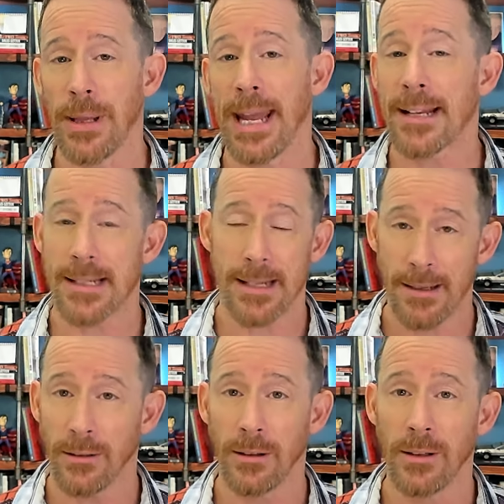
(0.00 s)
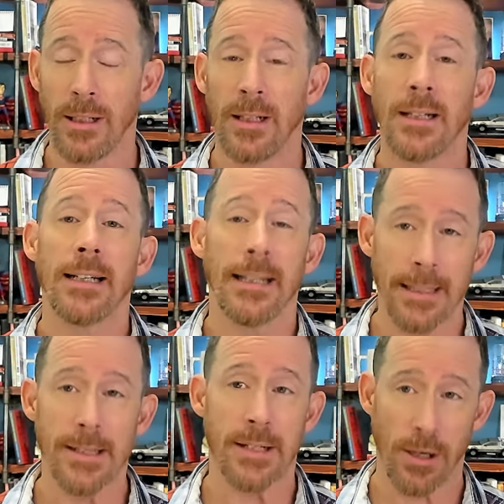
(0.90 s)
And that skill
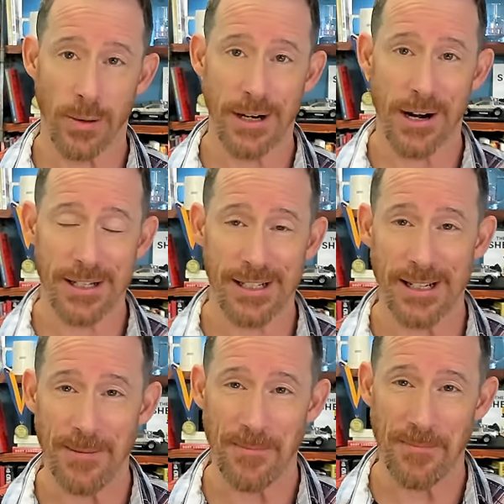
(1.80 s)
is curiosity.